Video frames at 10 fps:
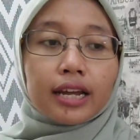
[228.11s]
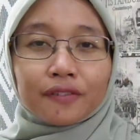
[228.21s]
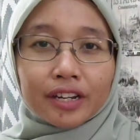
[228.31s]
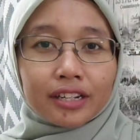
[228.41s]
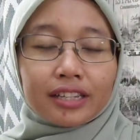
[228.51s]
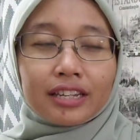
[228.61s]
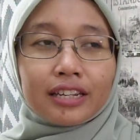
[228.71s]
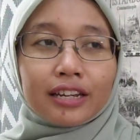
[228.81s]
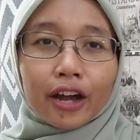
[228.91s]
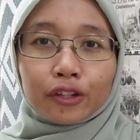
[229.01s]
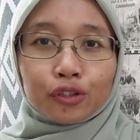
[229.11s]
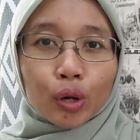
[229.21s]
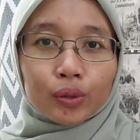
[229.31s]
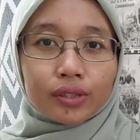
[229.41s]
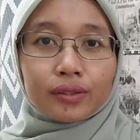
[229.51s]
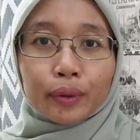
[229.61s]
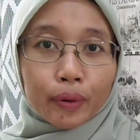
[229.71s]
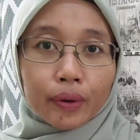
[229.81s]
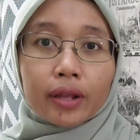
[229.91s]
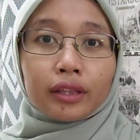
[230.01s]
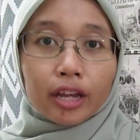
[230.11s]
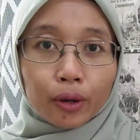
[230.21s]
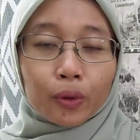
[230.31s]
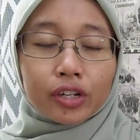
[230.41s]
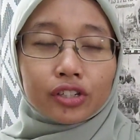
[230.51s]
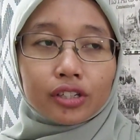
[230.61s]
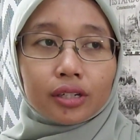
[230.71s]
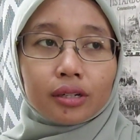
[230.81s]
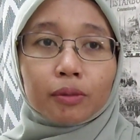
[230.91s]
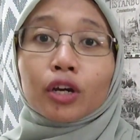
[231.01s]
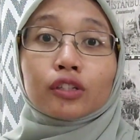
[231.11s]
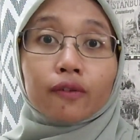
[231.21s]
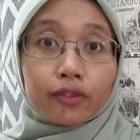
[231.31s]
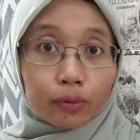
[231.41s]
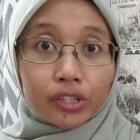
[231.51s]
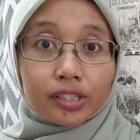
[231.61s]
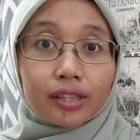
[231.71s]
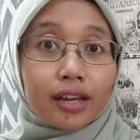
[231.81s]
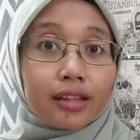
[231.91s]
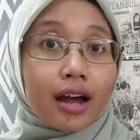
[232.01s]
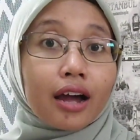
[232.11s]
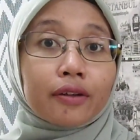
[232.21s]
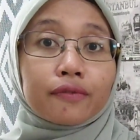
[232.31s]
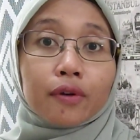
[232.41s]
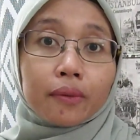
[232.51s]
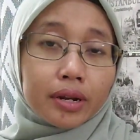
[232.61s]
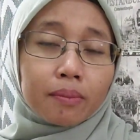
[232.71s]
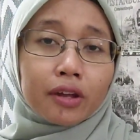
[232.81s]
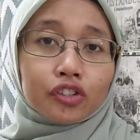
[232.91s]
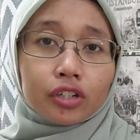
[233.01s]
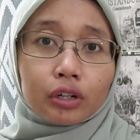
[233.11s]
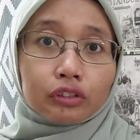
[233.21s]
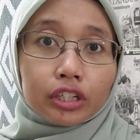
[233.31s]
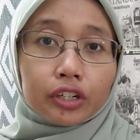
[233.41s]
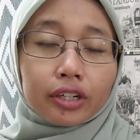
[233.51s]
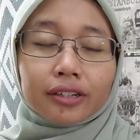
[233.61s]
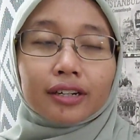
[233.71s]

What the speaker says: finally I chose Korean language because of the reason that I've already mentioned earlier.